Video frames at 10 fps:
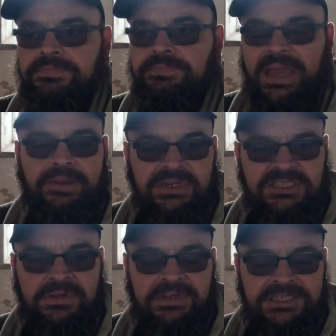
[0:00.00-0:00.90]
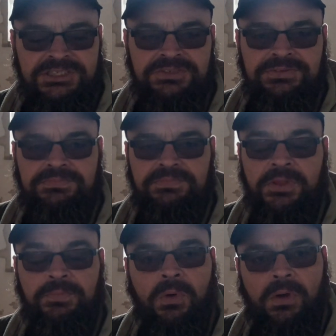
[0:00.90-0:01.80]
better explanation
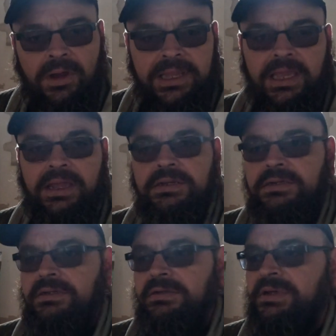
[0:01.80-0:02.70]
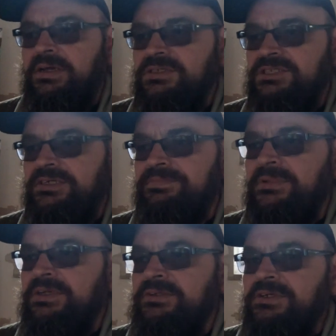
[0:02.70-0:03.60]
than what I can about
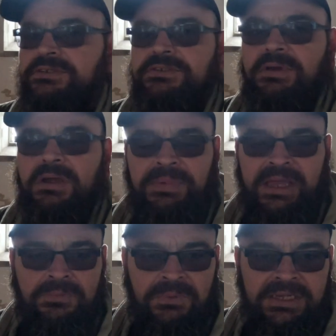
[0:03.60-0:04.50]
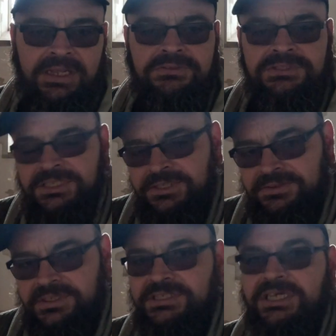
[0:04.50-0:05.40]
the windows and the
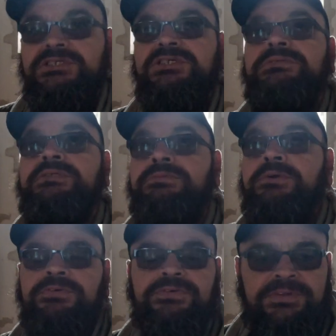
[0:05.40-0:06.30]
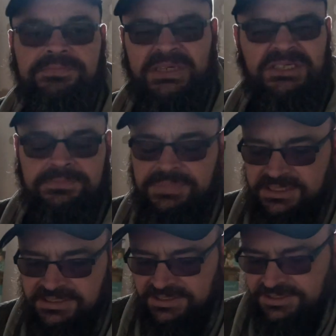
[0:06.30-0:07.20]
architecture and the roof and bits and
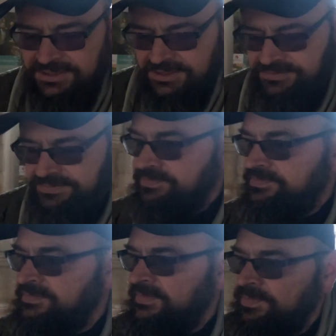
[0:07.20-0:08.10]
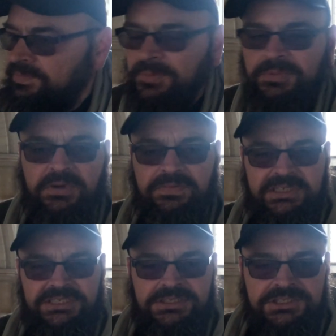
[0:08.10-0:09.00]
pieces, you know. Might be worth
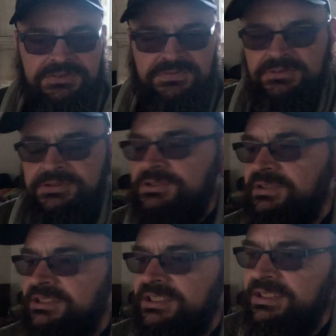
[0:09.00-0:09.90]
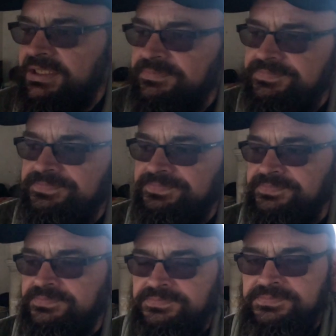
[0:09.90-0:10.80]
listening to if you're interested.
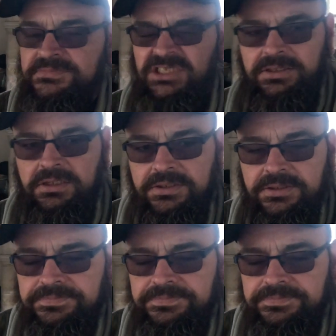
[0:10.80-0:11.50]
Take a look.